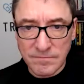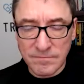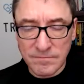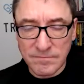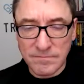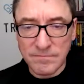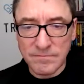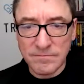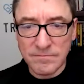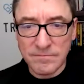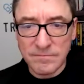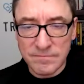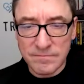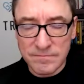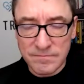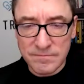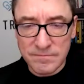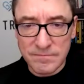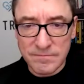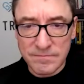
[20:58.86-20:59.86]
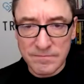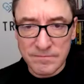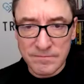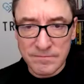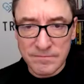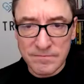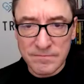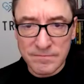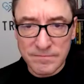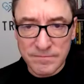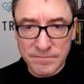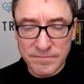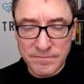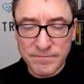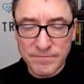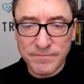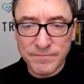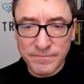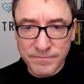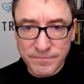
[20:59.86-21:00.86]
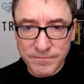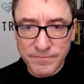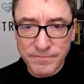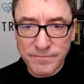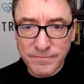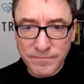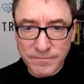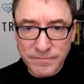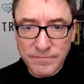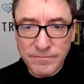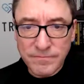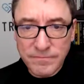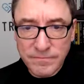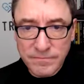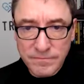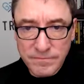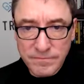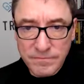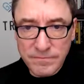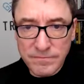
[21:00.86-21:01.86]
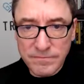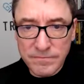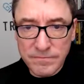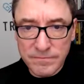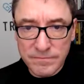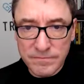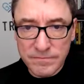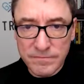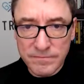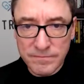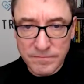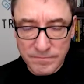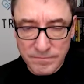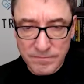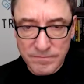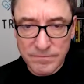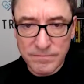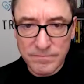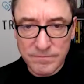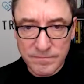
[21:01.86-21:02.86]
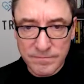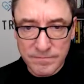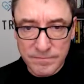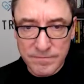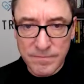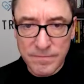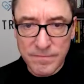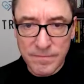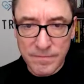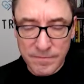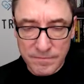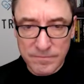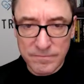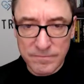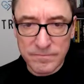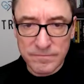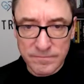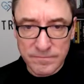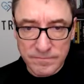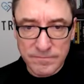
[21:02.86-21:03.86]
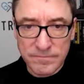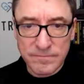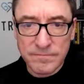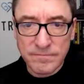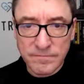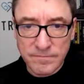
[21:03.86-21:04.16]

No words are spoken by the person on screen.